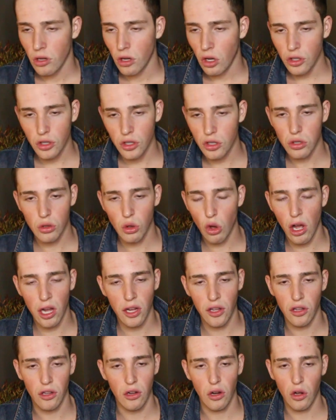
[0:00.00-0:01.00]
I just
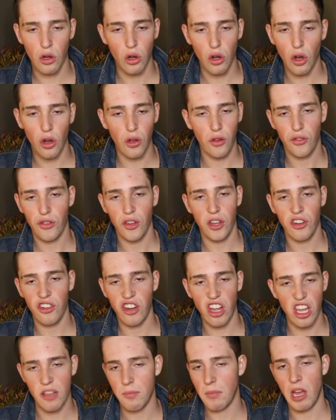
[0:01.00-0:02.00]
like it. I got
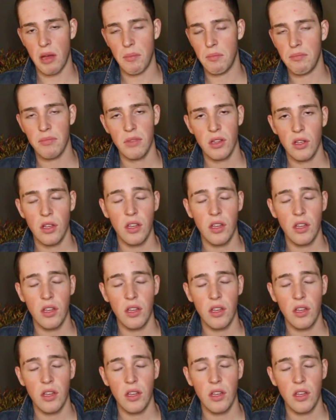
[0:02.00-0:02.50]
OCD, Mum.